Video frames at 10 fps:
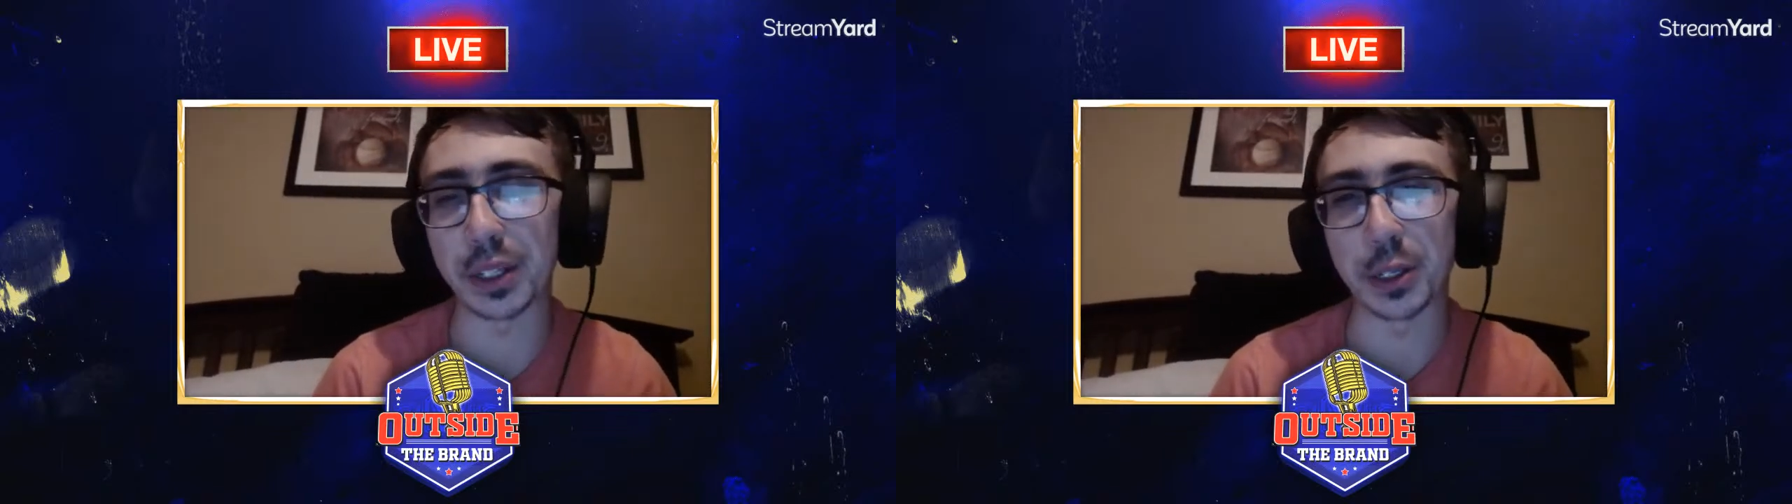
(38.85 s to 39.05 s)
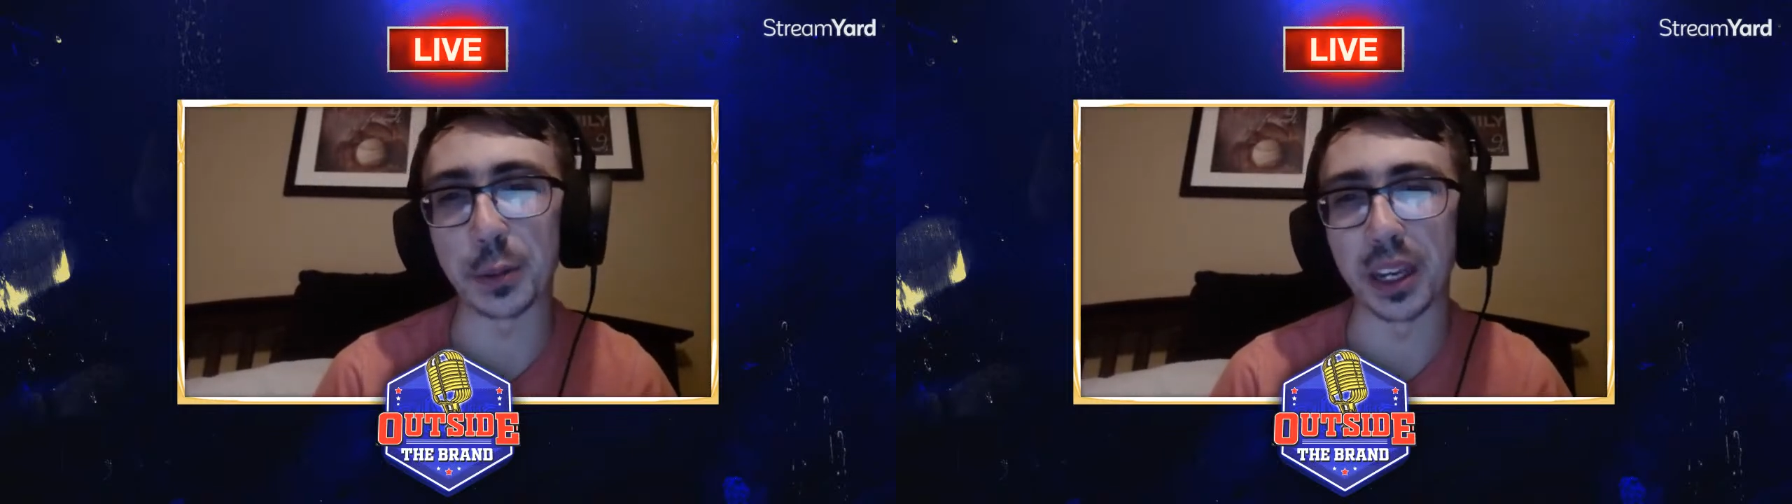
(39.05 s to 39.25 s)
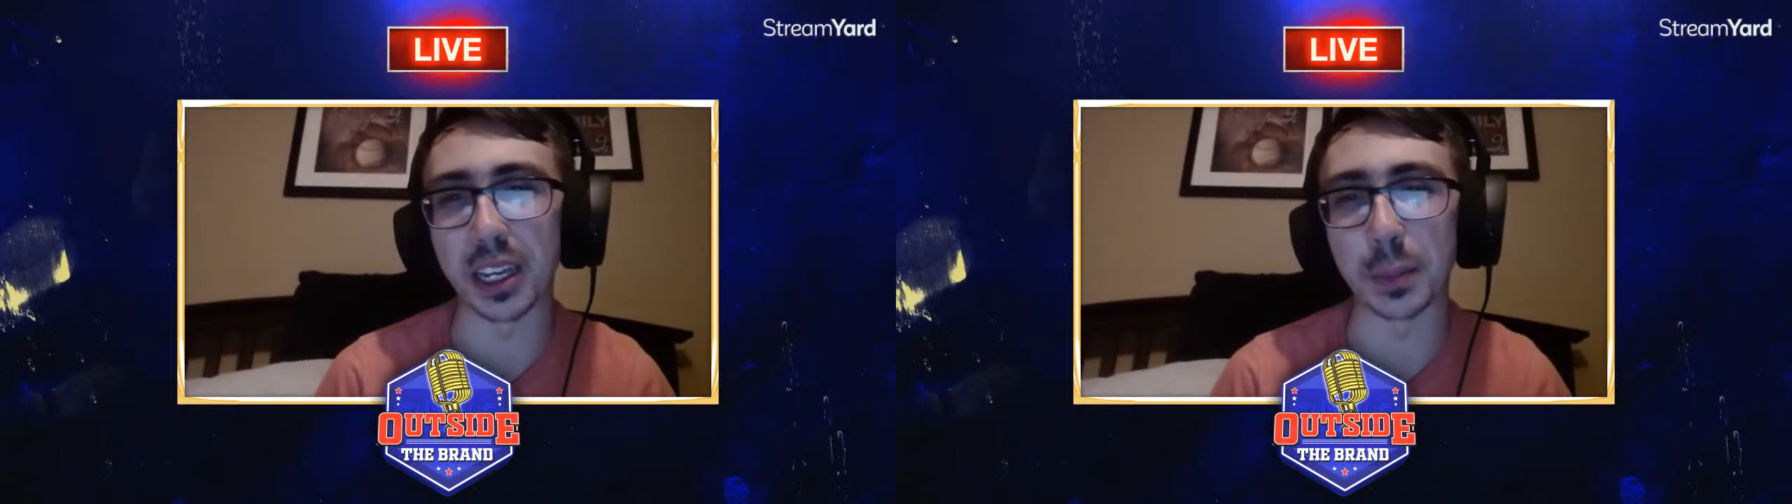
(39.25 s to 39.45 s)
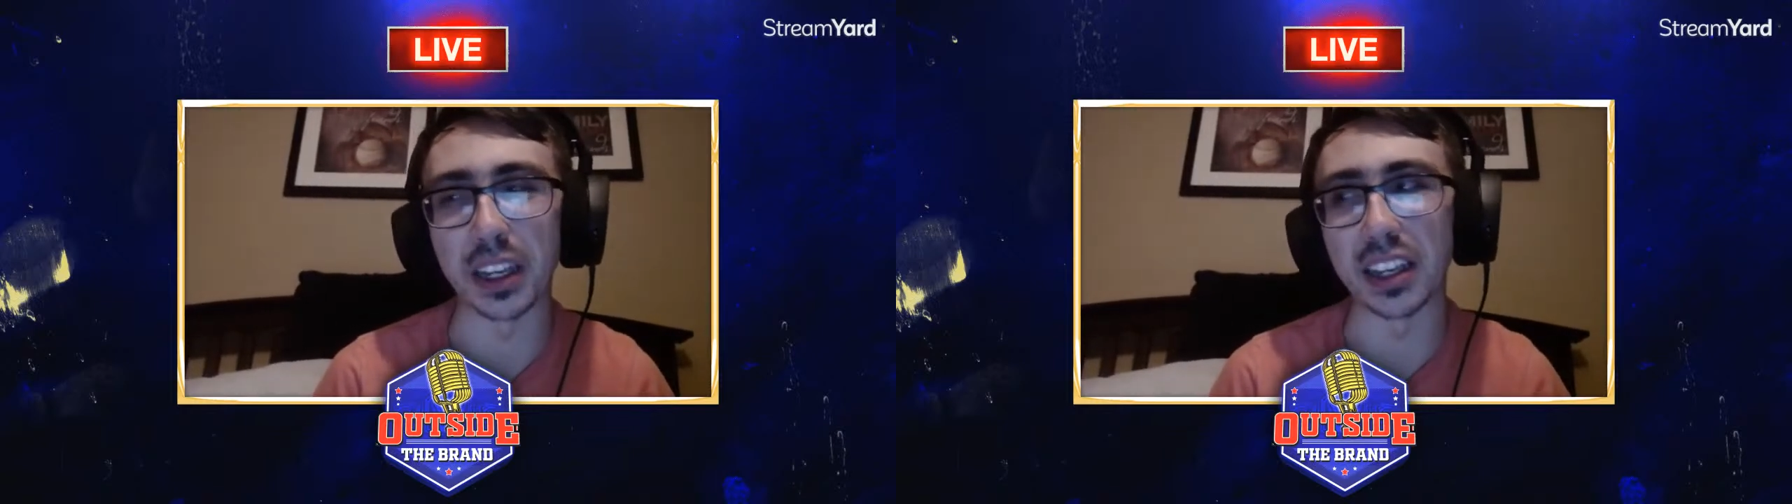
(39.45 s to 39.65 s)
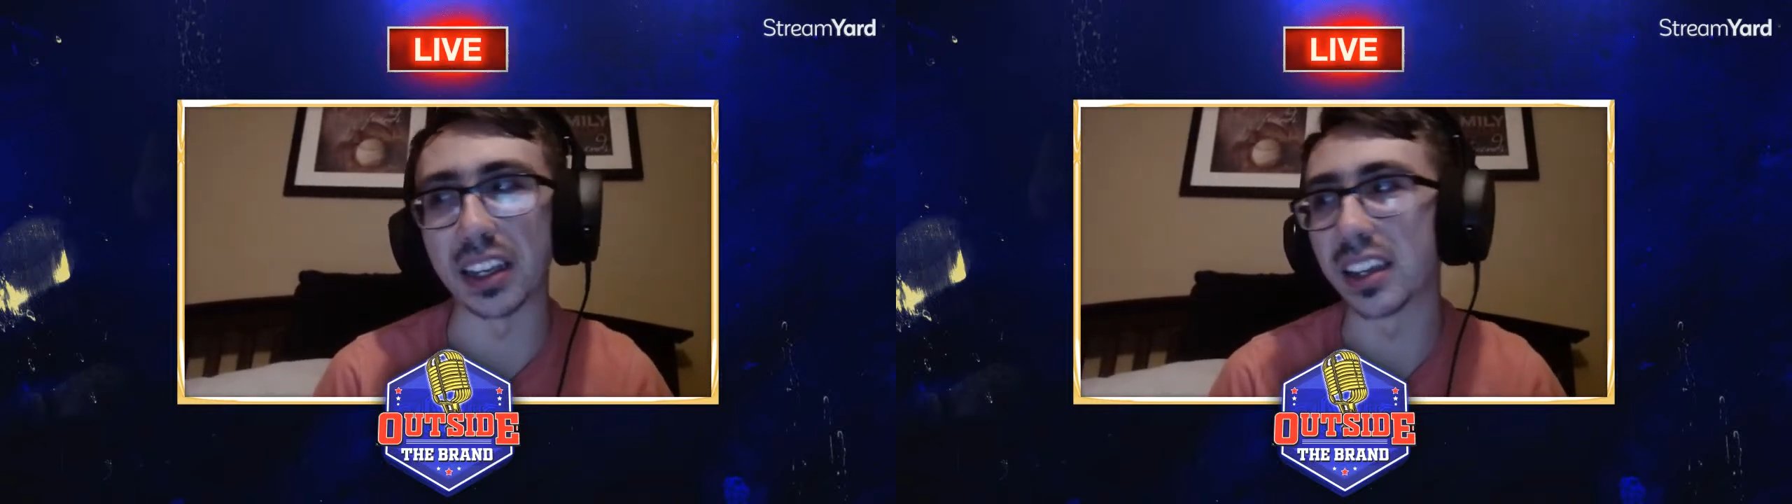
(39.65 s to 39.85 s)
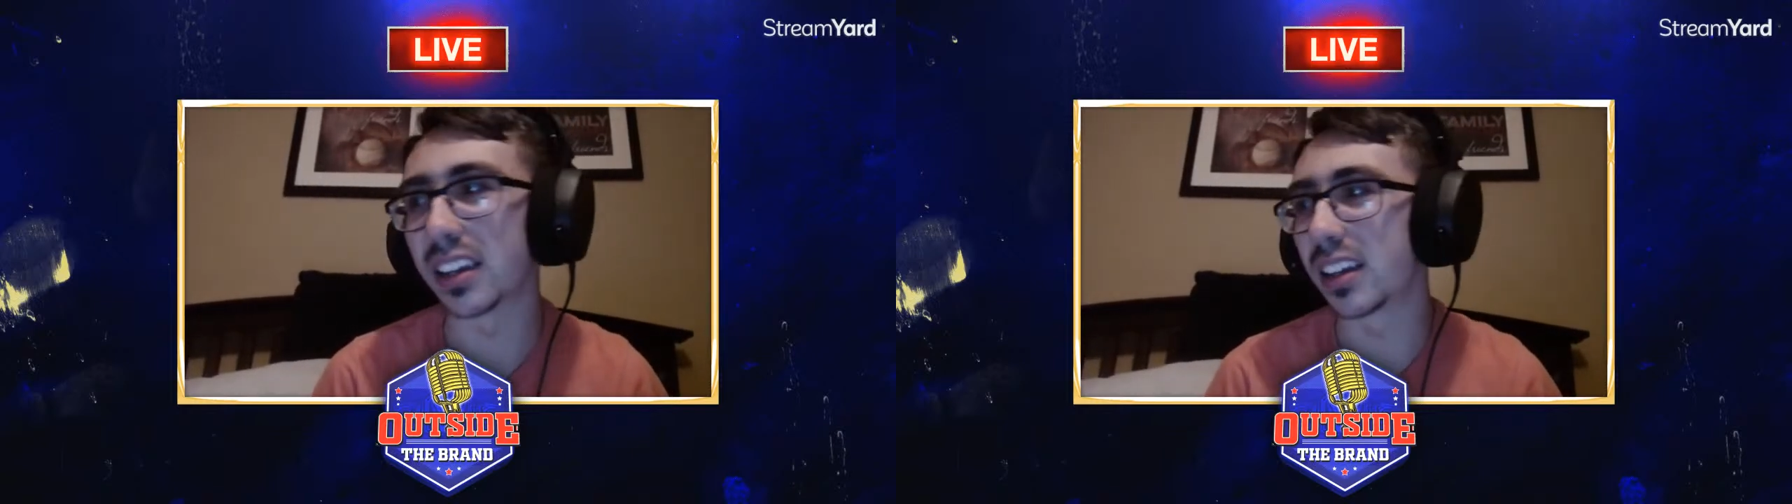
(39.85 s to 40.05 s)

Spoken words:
you may be.